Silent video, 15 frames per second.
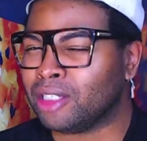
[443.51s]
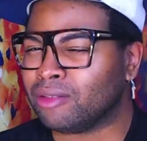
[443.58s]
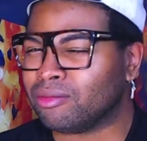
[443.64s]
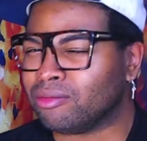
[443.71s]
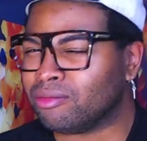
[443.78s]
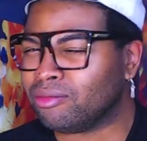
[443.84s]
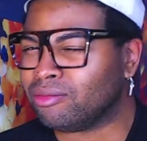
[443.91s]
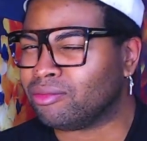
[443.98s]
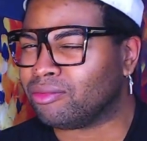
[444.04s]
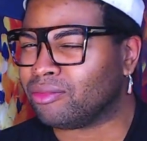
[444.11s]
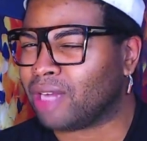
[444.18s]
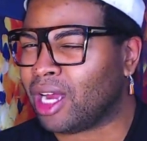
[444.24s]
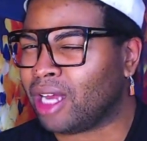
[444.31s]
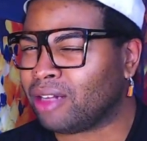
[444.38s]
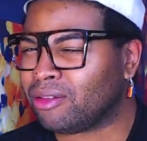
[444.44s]

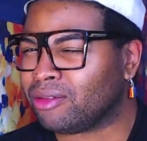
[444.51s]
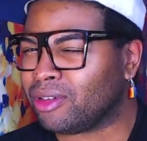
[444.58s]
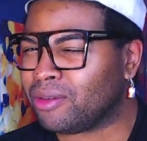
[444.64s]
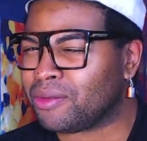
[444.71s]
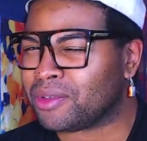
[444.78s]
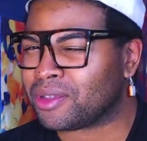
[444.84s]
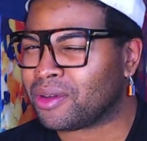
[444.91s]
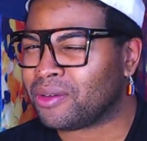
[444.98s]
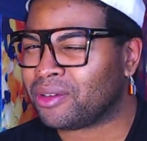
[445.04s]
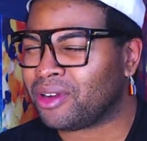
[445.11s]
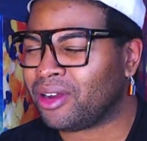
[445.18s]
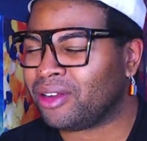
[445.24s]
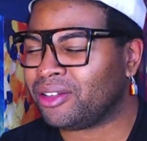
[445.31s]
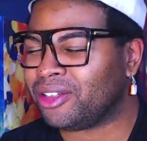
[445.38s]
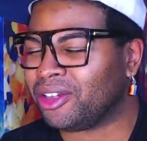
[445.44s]
I don't know what's going
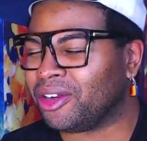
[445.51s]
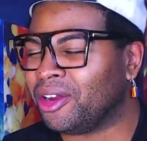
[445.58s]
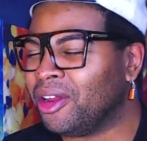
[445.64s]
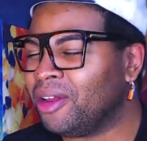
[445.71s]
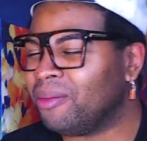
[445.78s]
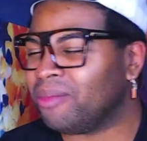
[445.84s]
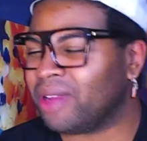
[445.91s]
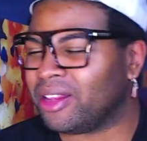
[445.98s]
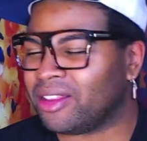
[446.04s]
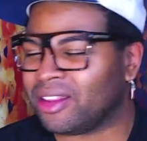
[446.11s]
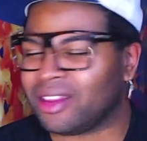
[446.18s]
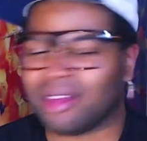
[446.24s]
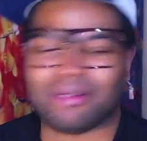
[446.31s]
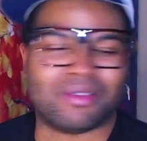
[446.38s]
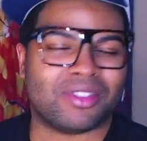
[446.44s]
on here. But I think
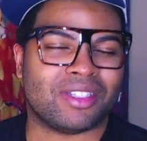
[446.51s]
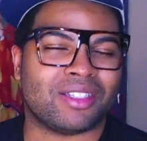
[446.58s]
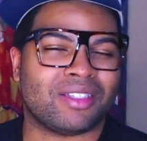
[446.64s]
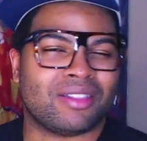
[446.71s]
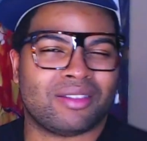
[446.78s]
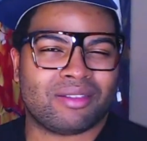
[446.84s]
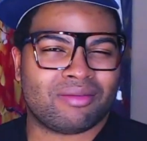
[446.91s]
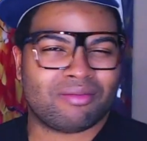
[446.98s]
that was just